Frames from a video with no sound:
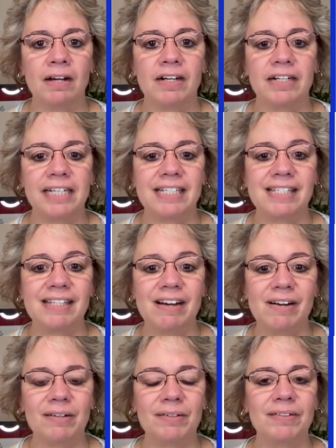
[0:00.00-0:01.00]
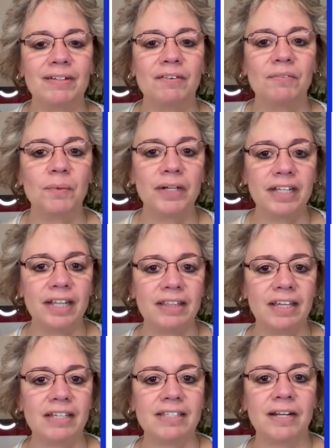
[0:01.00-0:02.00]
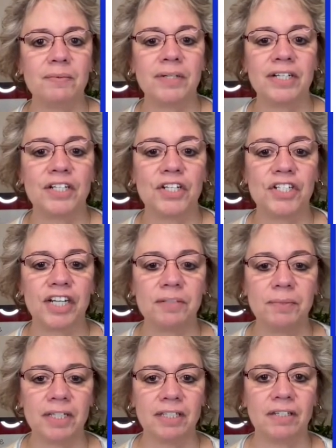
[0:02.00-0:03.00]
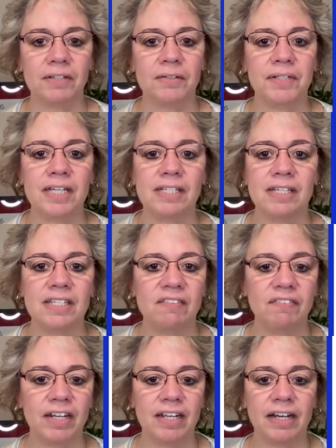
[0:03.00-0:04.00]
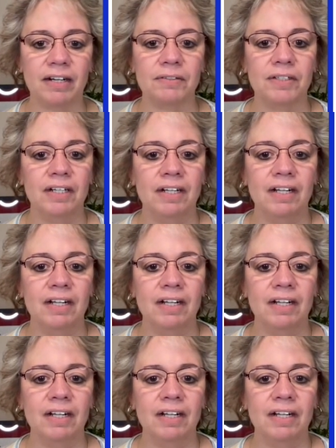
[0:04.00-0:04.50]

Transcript: All right, so one of the things that I wanted to share with you is this video.